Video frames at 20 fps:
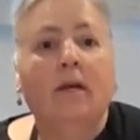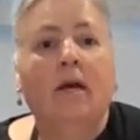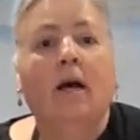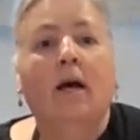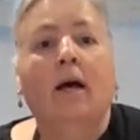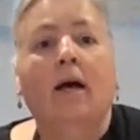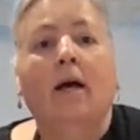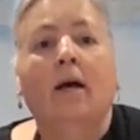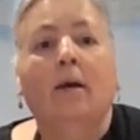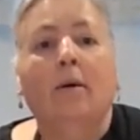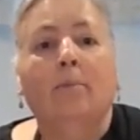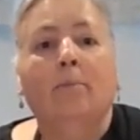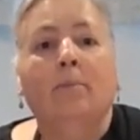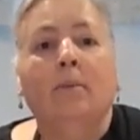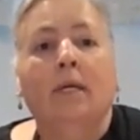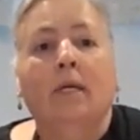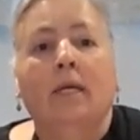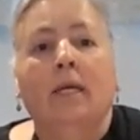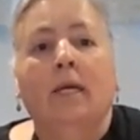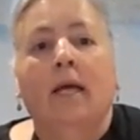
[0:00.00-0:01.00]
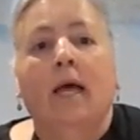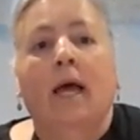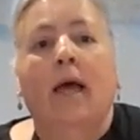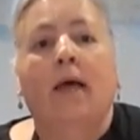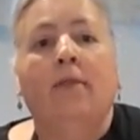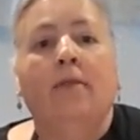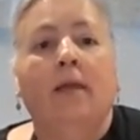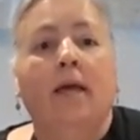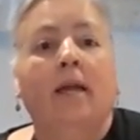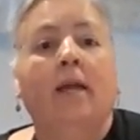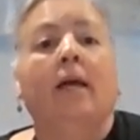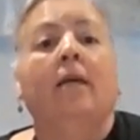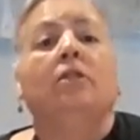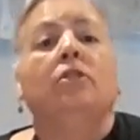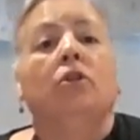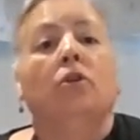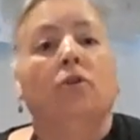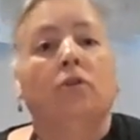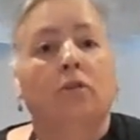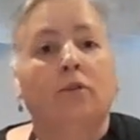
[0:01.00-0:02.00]
Um, and then I
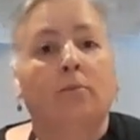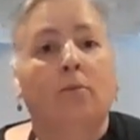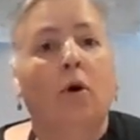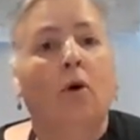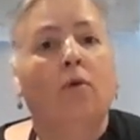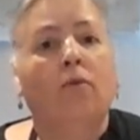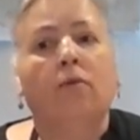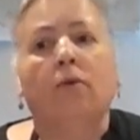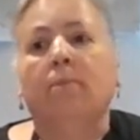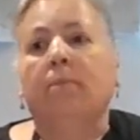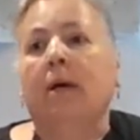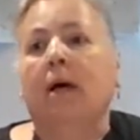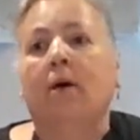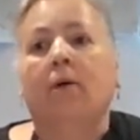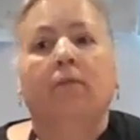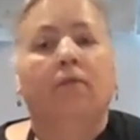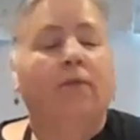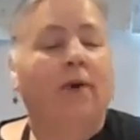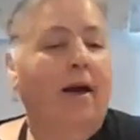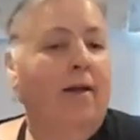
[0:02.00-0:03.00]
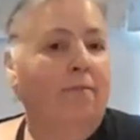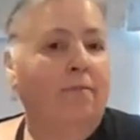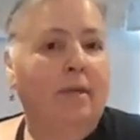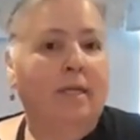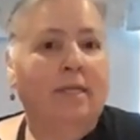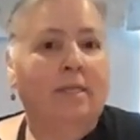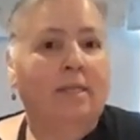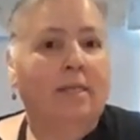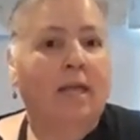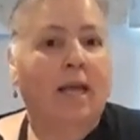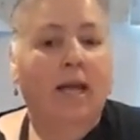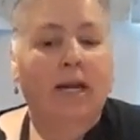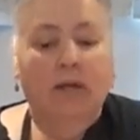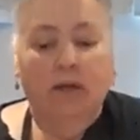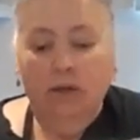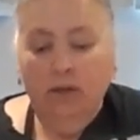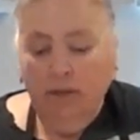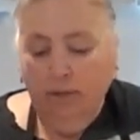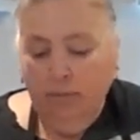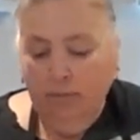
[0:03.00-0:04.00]
turned them over about five minutes
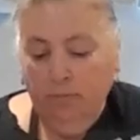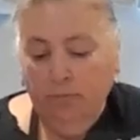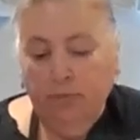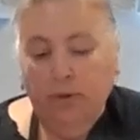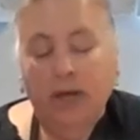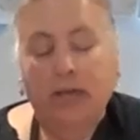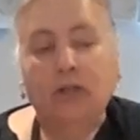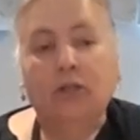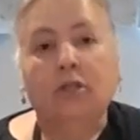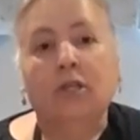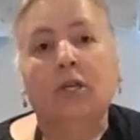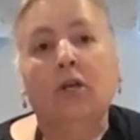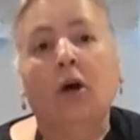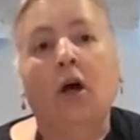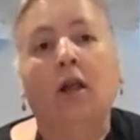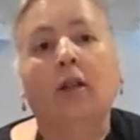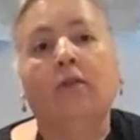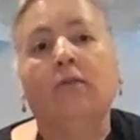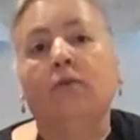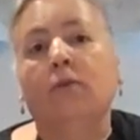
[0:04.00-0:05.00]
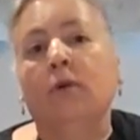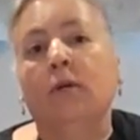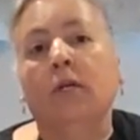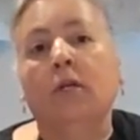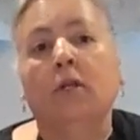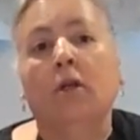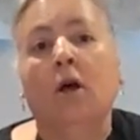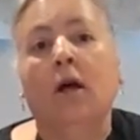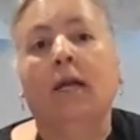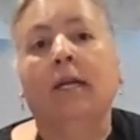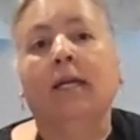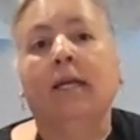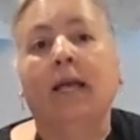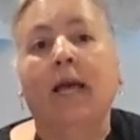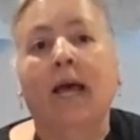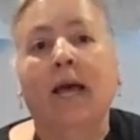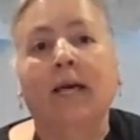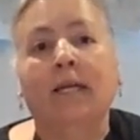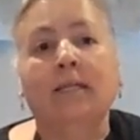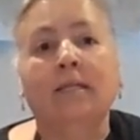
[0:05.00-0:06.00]
later, brushed the olive oil on
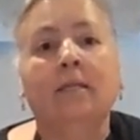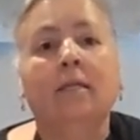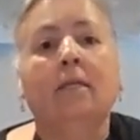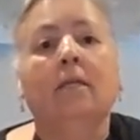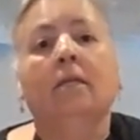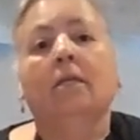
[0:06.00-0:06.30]
again.